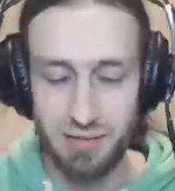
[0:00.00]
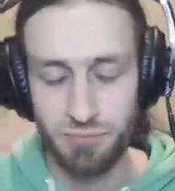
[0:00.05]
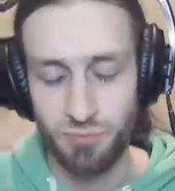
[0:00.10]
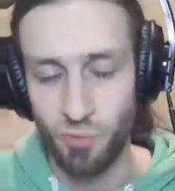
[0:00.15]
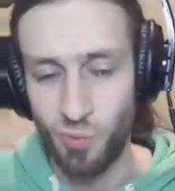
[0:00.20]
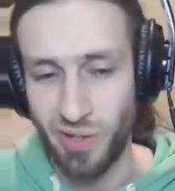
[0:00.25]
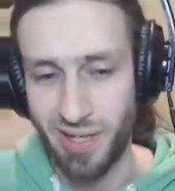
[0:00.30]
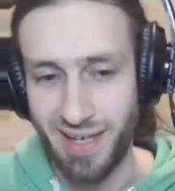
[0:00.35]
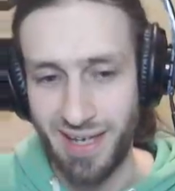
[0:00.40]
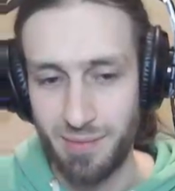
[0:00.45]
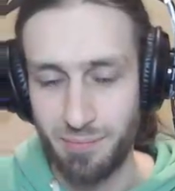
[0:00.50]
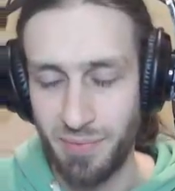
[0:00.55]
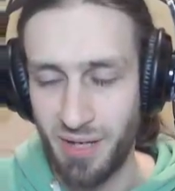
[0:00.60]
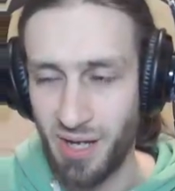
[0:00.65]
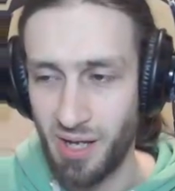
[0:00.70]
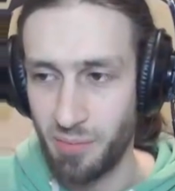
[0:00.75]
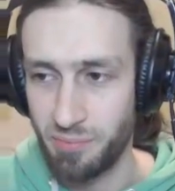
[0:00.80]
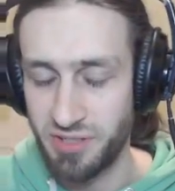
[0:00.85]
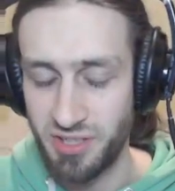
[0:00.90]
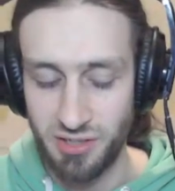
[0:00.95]
we get him
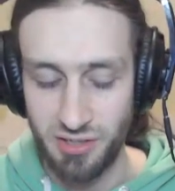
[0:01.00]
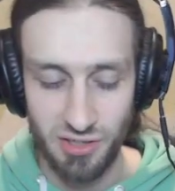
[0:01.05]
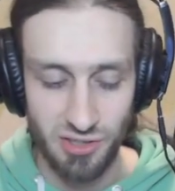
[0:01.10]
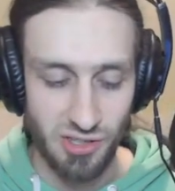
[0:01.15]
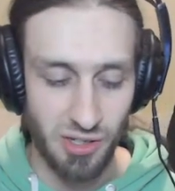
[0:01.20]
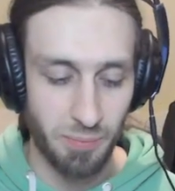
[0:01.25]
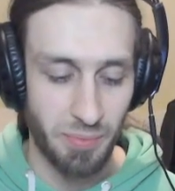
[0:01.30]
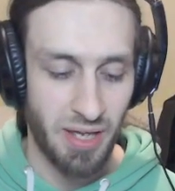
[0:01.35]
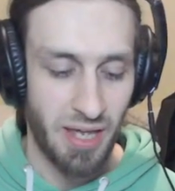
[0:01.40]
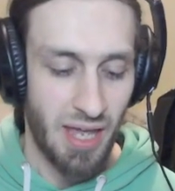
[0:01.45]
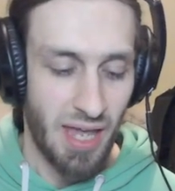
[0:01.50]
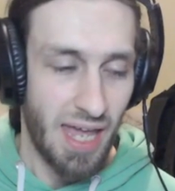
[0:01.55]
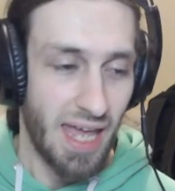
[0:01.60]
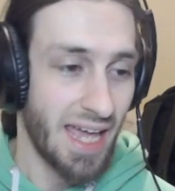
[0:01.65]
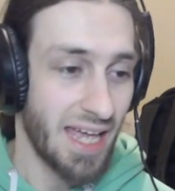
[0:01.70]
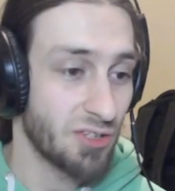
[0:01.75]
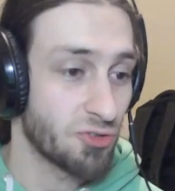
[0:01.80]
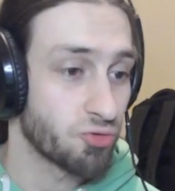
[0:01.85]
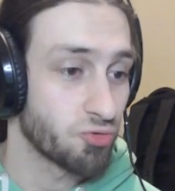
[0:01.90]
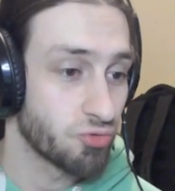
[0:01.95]
up to the top.
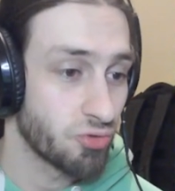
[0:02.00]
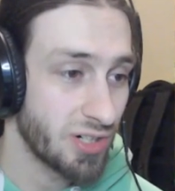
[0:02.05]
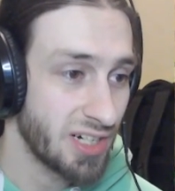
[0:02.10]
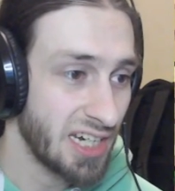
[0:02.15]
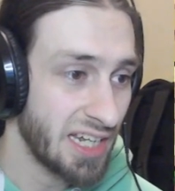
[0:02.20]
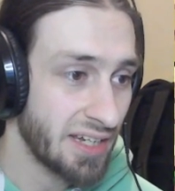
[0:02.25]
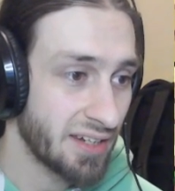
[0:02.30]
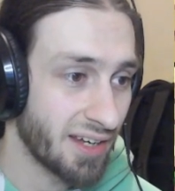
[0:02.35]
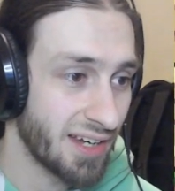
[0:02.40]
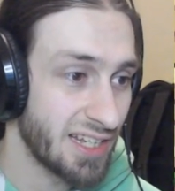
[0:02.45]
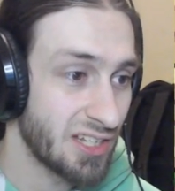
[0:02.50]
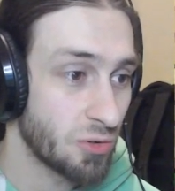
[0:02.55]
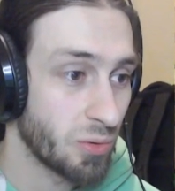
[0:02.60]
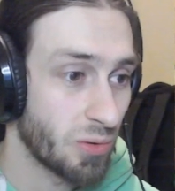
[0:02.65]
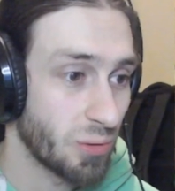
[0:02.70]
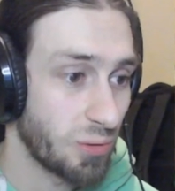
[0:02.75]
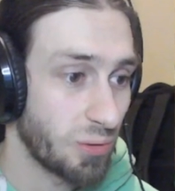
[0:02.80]
It's really nice when we